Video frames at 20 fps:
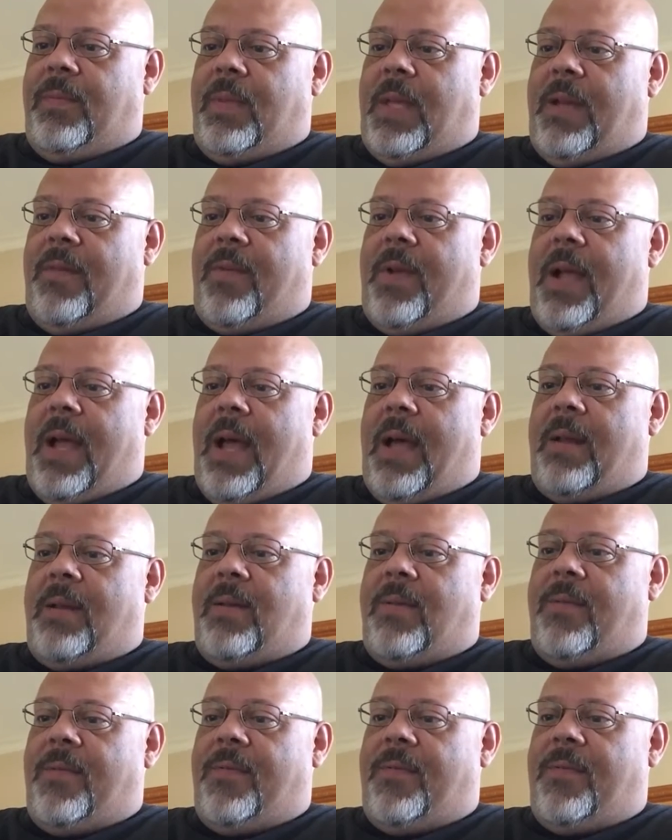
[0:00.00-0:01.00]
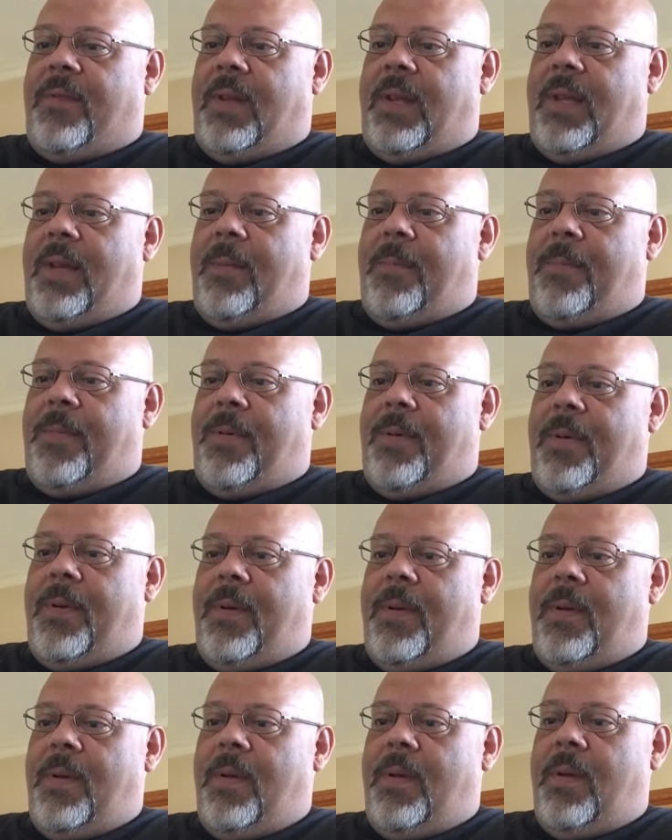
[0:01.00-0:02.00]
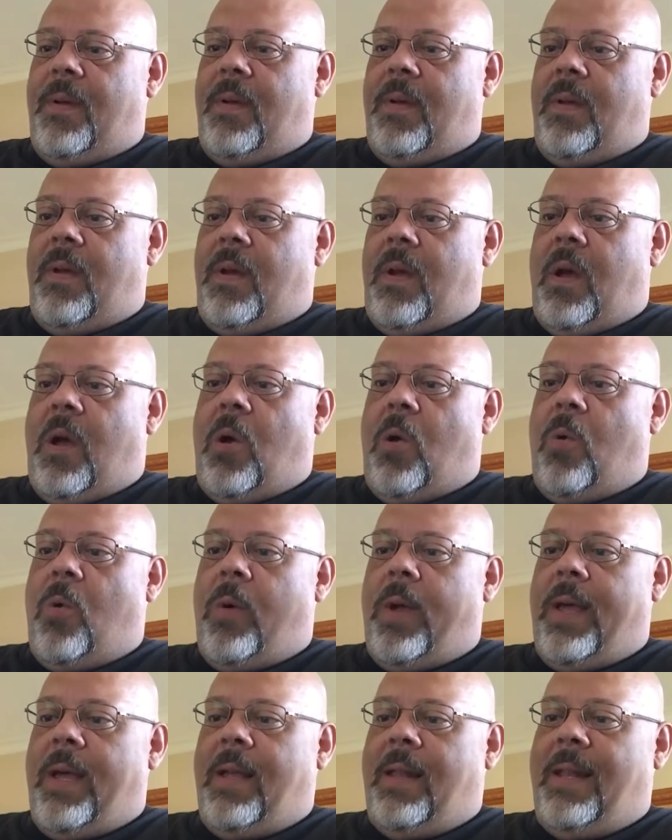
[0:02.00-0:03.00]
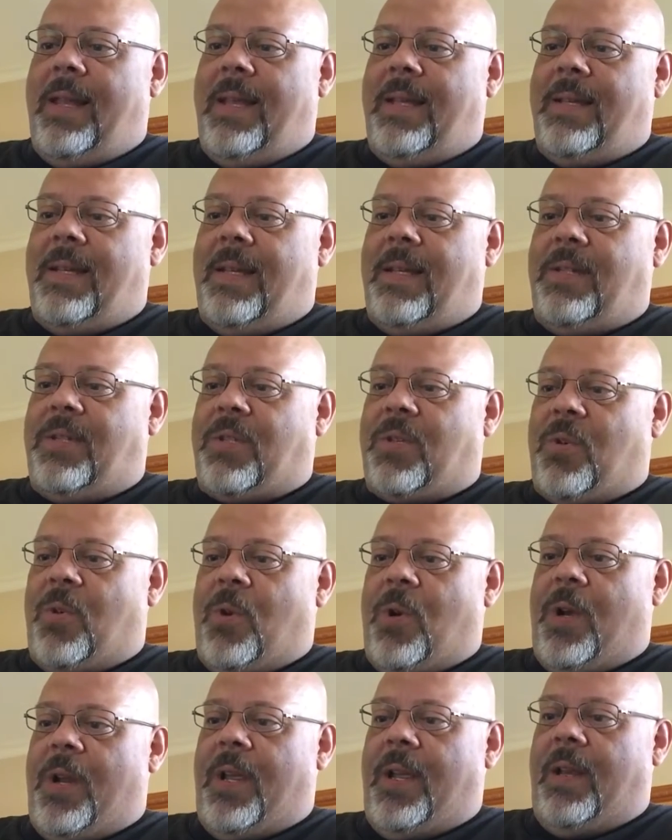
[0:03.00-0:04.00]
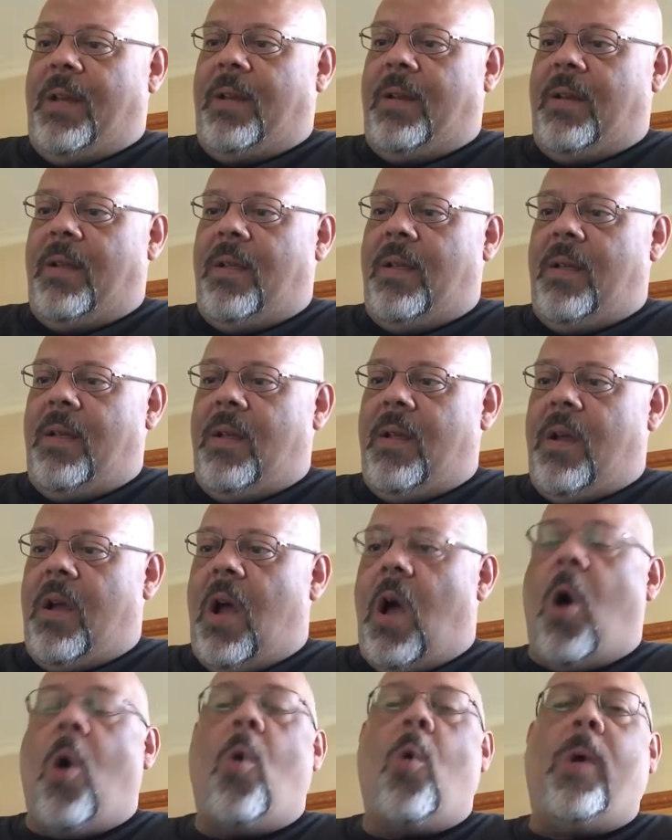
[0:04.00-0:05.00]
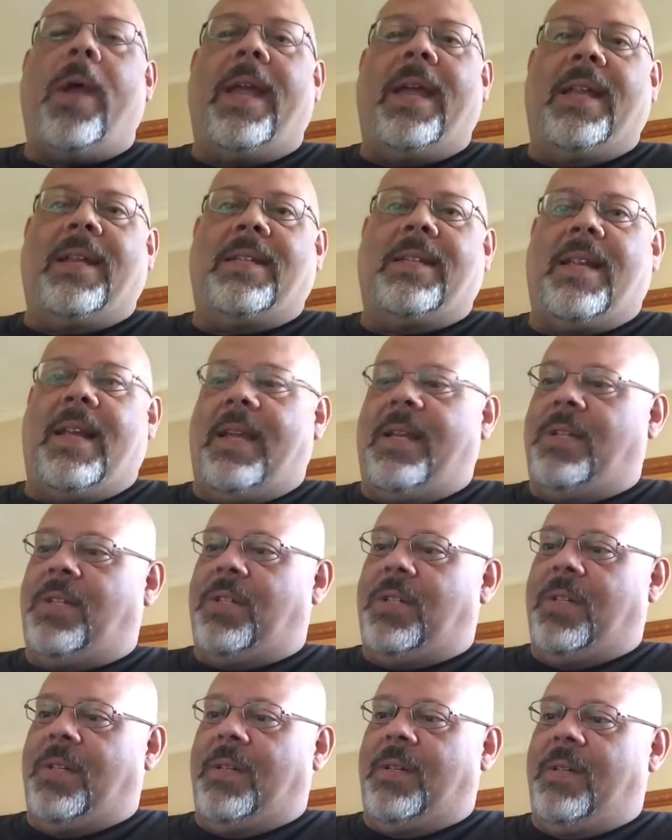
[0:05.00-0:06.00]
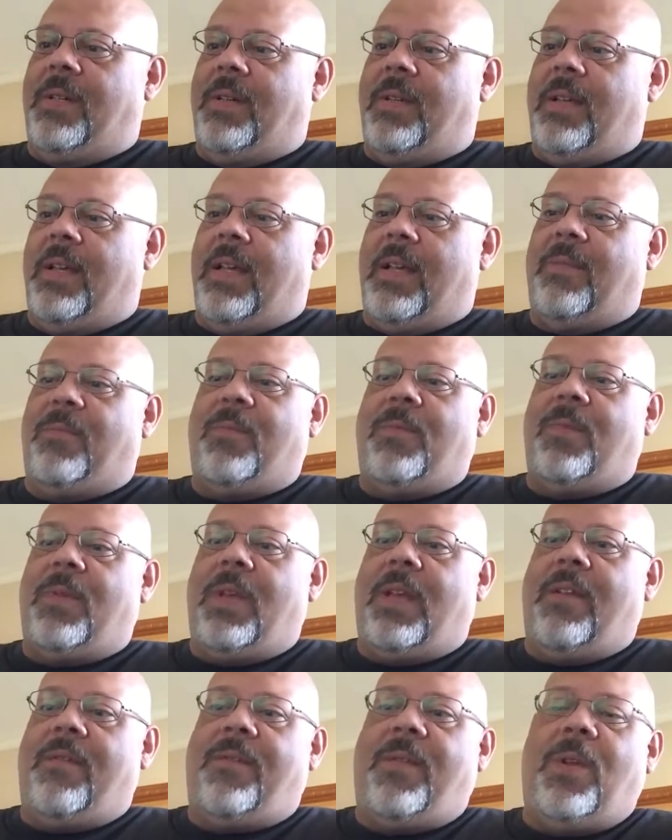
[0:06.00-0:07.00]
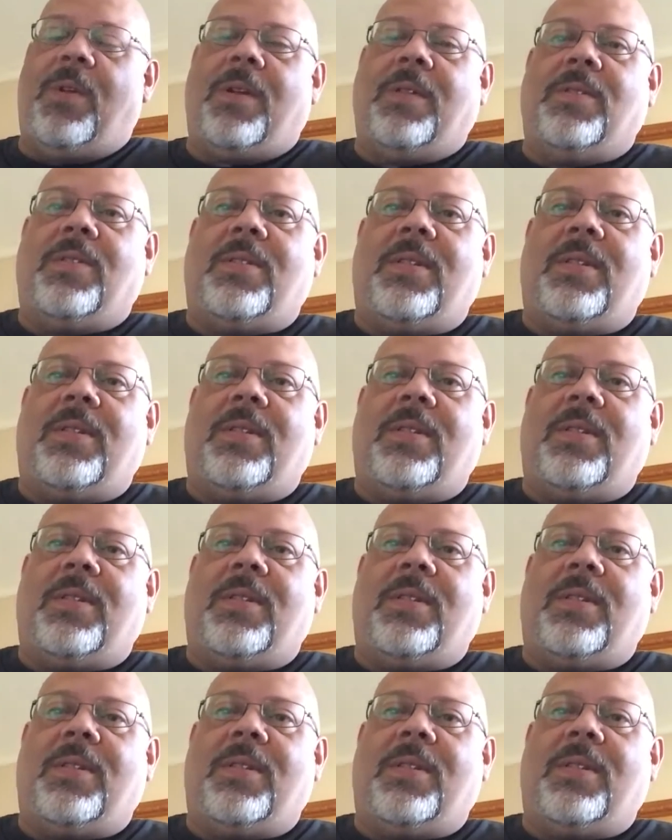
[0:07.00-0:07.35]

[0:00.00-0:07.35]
they've got flip OLED screen orientation. If you can